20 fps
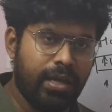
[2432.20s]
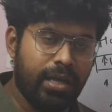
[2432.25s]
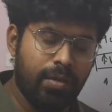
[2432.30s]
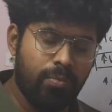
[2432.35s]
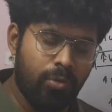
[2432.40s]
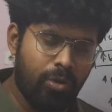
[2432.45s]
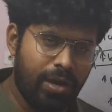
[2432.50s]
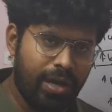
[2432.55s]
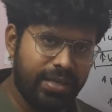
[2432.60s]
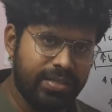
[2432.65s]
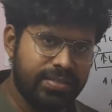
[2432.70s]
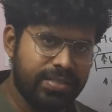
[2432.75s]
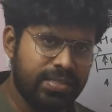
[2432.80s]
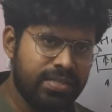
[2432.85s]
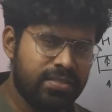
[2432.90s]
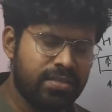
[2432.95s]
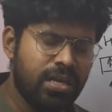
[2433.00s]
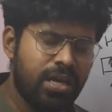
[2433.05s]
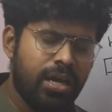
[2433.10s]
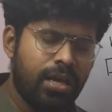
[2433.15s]

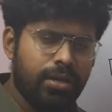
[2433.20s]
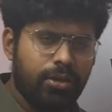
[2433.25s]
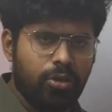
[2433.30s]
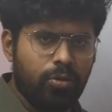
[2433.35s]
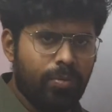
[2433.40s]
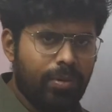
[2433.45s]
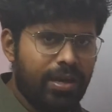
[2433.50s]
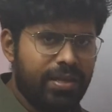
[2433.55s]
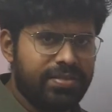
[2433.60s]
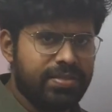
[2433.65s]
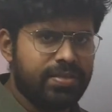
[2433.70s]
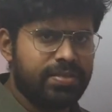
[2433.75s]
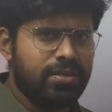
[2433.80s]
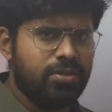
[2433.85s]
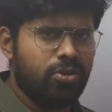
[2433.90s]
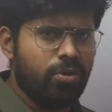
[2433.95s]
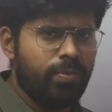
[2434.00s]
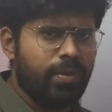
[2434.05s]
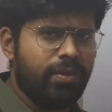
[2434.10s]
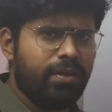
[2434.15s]
hemolysis, tumor lysis
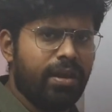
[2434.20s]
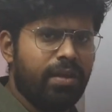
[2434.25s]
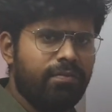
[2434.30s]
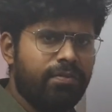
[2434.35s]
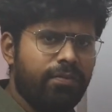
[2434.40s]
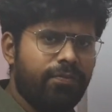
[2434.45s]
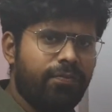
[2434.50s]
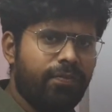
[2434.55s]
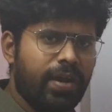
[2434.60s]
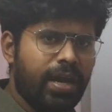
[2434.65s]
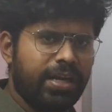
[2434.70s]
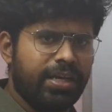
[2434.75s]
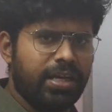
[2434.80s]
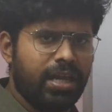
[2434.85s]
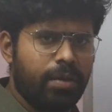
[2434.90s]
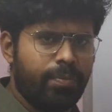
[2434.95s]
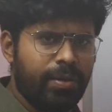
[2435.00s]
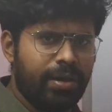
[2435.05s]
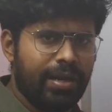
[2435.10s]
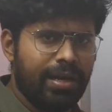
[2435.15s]
syndrome, they can have
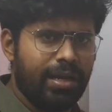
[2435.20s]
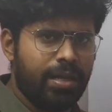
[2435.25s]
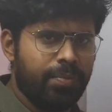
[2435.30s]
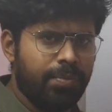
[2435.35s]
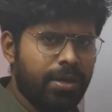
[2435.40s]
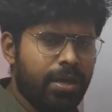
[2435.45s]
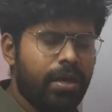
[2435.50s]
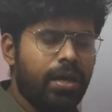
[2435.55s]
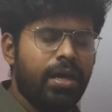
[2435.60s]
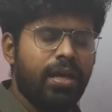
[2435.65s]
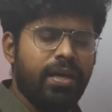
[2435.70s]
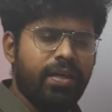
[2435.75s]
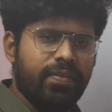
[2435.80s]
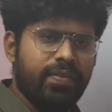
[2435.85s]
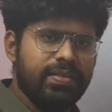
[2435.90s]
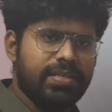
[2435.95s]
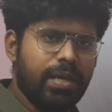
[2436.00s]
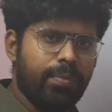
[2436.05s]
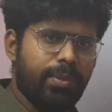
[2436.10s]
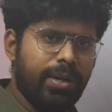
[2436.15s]
refractory hyperkalemia.
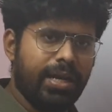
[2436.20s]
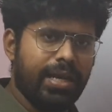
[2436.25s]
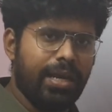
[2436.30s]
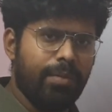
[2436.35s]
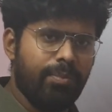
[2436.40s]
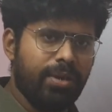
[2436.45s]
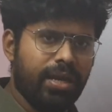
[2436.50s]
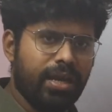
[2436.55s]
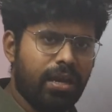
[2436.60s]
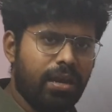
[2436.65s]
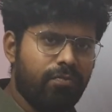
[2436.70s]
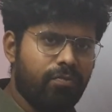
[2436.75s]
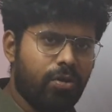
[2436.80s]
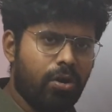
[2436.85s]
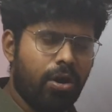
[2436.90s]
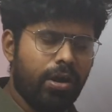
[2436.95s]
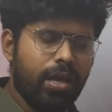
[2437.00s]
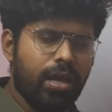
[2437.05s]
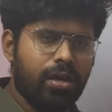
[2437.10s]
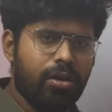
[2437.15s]
This hyperkalemia can have
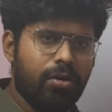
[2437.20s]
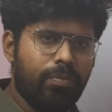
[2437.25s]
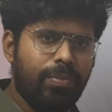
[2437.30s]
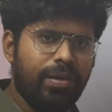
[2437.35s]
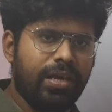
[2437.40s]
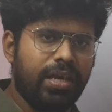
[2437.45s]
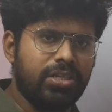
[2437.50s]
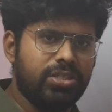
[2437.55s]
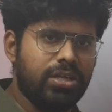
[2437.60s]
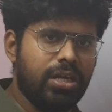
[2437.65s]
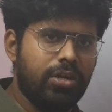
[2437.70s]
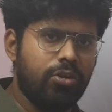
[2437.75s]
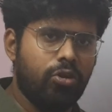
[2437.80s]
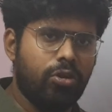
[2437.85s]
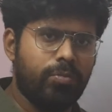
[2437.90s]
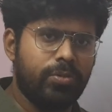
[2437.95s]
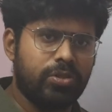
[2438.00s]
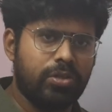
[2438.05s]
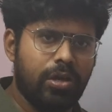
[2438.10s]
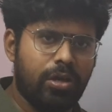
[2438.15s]
cardiac complication and
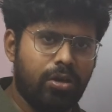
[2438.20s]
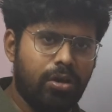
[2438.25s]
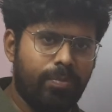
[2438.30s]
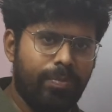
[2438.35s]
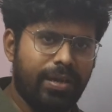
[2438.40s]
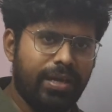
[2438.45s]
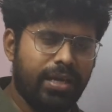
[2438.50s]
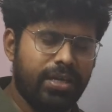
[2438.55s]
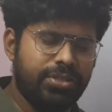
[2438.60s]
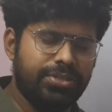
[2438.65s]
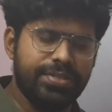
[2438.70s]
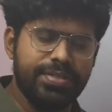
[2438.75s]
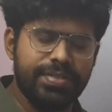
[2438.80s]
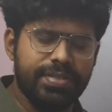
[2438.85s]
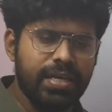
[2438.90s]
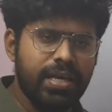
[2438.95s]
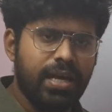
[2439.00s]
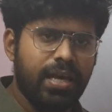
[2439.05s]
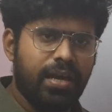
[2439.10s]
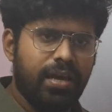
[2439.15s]
neuromuscular
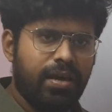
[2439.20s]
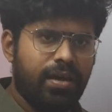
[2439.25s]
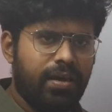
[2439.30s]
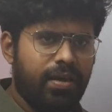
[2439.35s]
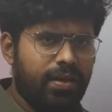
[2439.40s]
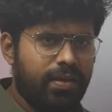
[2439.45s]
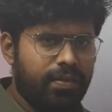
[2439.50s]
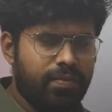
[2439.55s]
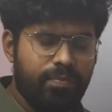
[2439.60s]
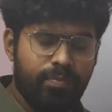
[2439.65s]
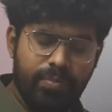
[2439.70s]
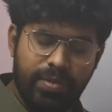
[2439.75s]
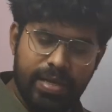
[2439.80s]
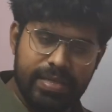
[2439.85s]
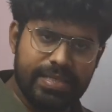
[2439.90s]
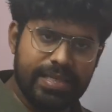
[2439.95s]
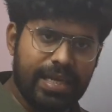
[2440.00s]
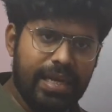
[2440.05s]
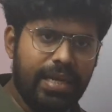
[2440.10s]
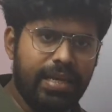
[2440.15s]
complications. Uh,
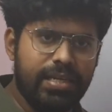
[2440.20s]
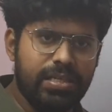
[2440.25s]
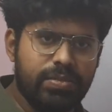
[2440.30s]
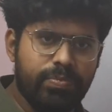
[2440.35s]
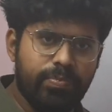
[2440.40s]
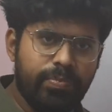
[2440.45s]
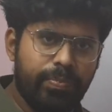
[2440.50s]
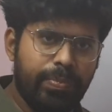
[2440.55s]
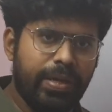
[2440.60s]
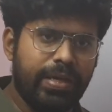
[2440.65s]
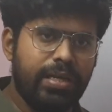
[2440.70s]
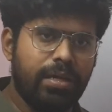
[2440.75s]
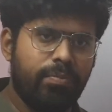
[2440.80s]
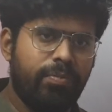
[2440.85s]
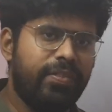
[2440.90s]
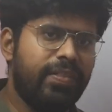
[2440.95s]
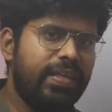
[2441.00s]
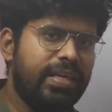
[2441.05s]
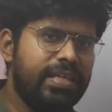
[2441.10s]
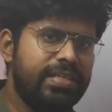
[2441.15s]
basically, it is picked
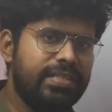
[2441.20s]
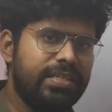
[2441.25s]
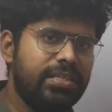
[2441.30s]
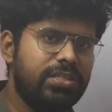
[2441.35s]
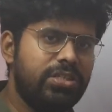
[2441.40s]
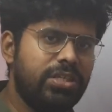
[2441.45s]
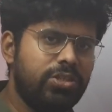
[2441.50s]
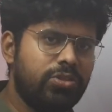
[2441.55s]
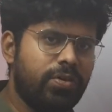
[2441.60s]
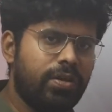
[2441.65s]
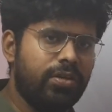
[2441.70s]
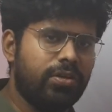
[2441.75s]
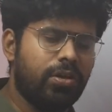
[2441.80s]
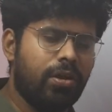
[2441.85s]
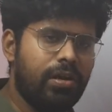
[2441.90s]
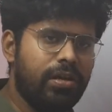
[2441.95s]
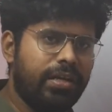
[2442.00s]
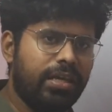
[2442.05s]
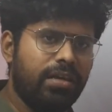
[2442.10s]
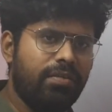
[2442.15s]
up with ECG showing
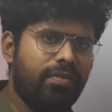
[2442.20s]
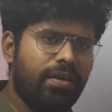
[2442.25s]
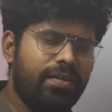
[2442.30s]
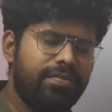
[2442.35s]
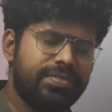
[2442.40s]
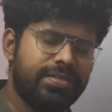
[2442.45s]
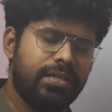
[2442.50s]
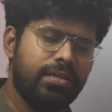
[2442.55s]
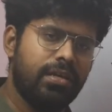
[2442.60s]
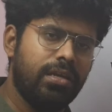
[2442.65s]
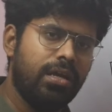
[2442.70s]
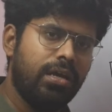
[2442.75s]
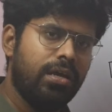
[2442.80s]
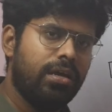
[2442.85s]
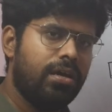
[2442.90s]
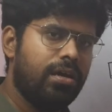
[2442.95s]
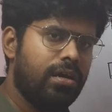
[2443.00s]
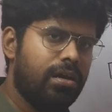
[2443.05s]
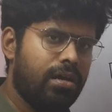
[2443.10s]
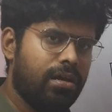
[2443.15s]
tall T waves and
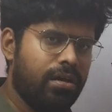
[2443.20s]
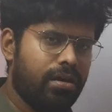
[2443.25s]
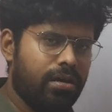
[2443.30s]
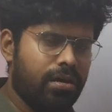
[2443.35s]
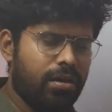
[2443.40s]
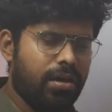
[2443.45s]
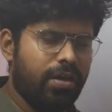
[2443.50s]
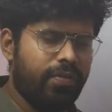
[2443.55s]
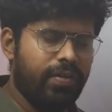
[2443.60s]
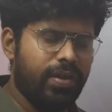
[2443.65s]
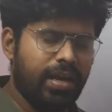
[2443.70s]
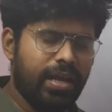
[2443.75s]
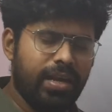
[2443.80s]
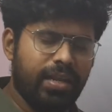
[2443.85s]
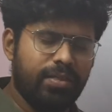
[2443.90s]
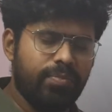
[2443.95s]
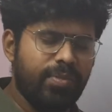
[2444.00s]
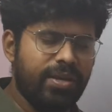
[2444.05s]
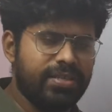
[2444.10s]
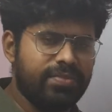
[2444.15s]
uh, other
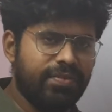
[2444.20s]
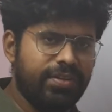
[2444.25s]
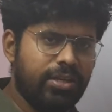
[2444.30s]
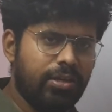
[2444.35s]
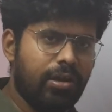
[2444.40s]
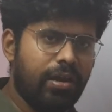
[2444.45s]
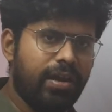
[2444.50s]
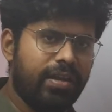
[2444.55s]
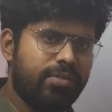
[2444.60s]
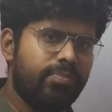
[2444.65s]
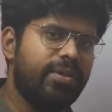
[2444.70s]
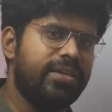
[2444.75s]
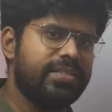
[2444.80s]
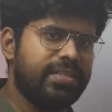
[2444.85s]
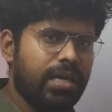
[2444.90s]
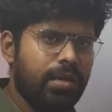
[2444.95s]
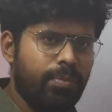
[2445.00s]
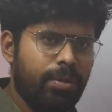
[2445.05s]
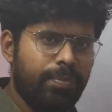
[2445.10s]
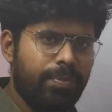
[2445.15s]
arrhythmias, ventricular
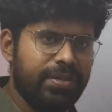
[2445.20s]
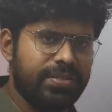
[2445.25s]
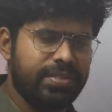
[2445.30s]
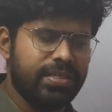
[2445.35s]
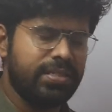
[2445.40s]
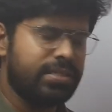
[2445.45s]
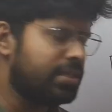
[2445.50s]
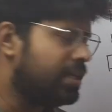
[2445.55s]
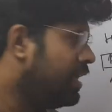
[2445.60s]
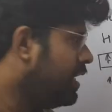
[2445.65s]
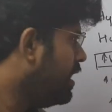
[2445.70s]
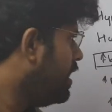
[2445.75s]
arrhythmias can be present.